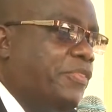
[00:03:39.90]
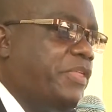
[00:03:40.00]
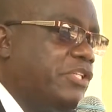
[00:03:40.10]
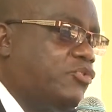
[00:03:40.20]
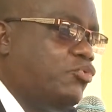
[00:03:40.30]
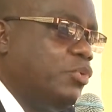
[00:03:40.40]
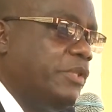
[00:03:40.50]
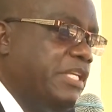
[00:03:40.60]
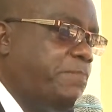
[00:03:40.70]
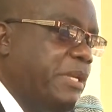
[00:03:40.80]

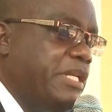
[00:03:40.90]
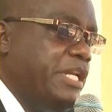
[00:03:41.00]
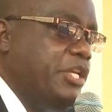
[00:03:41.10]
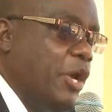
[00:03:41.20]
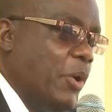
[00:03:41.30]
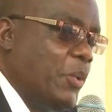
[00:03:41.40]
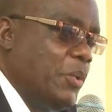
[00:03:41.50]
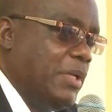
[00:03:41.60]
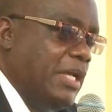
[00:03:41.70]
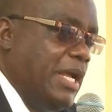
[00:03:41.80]
this building
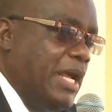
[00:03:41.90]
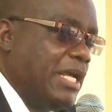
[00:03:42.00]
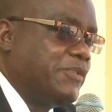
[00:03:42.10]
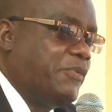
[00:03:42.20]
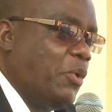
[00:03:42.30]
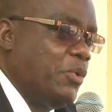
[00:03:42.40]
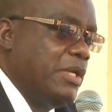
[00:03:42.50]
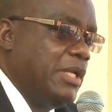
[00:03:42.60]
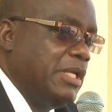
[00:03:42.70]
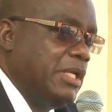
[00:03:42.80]
now has
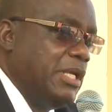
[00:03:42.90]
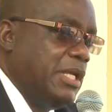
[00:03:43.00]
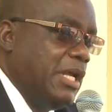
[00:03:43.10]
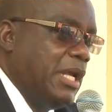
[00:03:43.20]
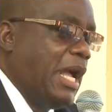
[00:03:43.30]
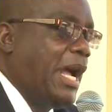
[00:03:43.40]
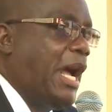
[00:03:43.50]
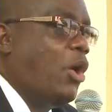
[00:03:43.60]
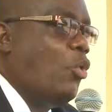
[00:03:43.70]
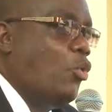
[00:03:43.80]
found
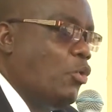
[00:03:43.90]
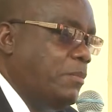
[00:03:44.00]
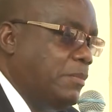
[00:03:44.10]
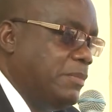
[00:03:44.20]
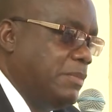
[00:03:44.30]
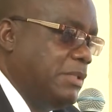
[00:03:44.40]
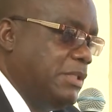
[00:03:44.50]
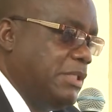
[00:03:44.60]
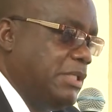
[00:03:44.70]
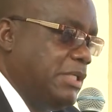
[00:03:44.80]
a home
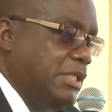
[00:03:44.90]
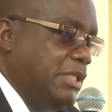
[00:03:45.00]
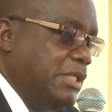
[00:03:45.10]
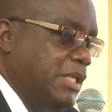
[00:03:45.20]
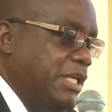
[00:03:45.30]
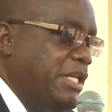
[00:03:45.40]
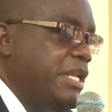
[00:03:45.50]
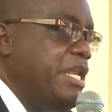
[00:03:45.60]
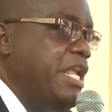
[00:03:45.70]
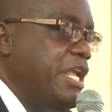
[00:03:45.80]
in the
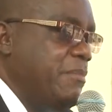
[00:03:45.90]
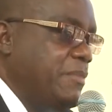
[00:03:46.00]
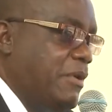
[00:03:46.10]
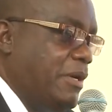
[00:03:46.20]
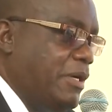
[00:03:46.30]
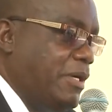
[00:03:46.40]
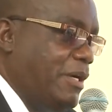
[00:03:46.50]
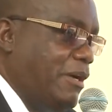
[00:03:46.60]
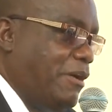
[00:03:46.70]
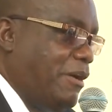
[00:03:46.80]
name
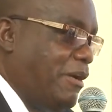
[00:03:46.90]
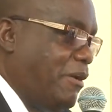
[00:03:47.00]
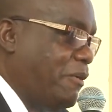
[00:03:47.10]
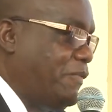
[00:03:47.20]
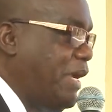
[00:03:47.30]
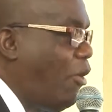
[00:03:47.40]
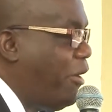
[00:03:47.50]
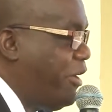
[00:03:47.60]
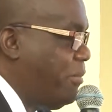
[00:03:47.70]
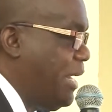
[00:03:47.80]
of the
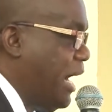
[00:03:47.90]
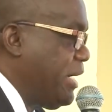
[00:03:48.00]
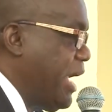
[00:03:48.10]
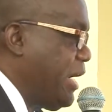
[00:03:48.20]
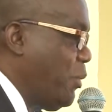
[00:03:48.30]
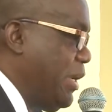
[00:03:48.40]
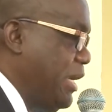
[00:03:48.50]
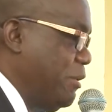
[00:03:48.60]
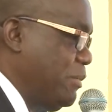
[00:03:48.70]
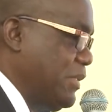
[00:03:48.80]
Honorable R. Danny
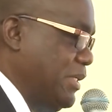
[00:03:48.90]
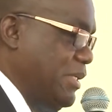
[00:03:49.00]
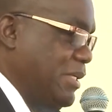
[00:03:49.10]
Williams.